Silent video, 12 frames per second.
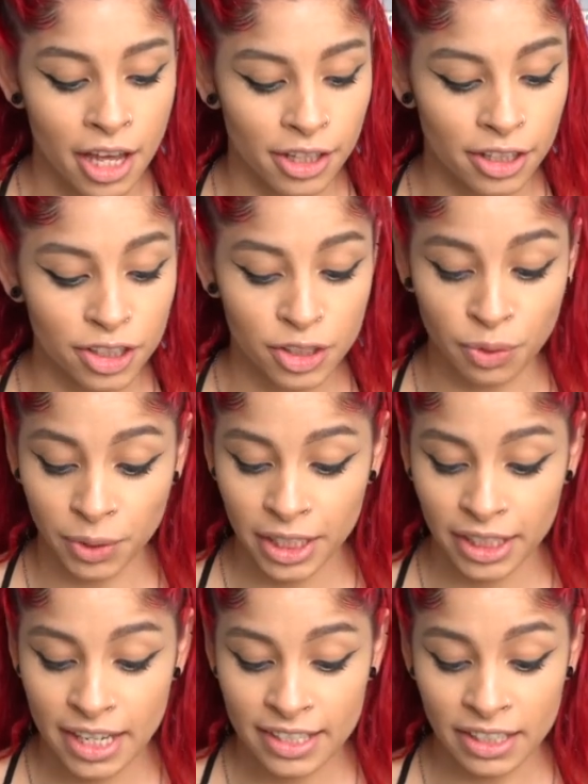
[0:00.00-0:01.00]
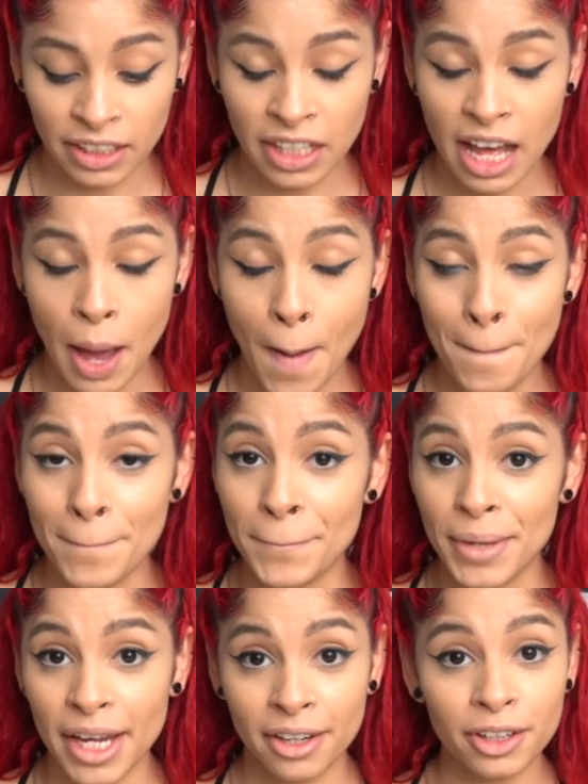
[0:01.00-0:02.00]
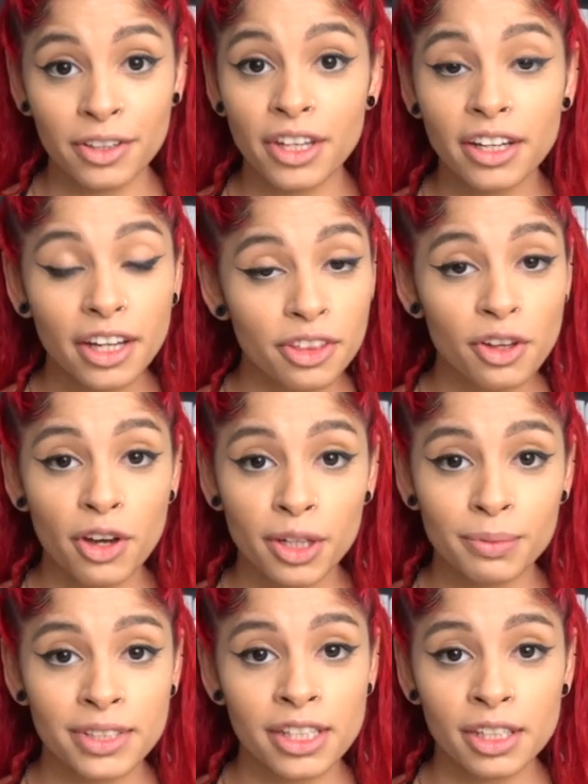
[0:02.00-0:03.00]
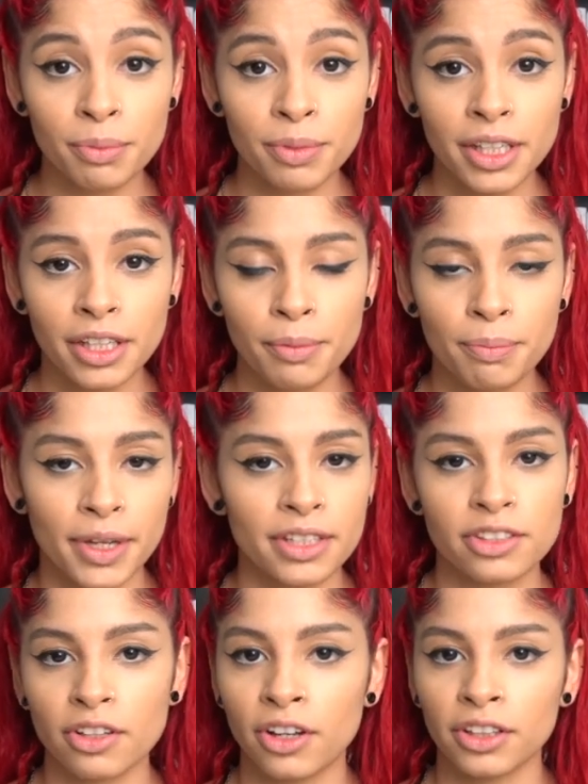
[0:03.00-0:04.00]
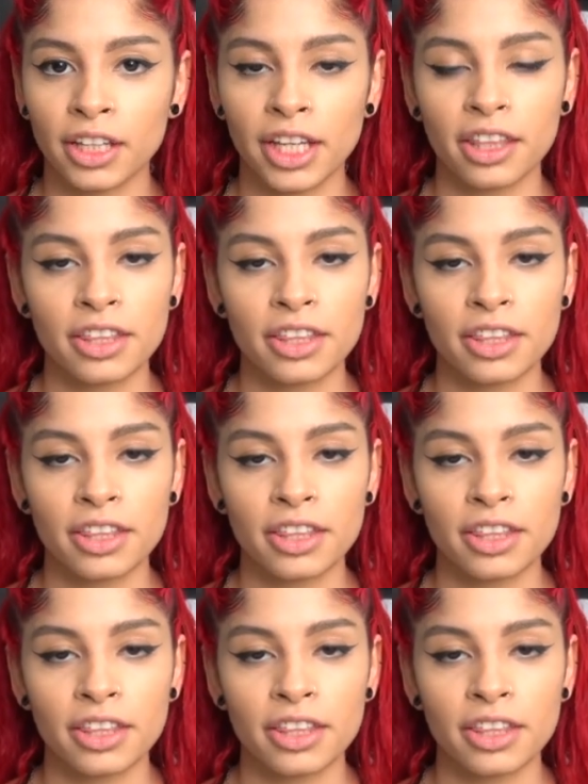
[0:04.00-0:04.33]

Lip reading: The screen is a lot bigger than I thought it was gonna be based on like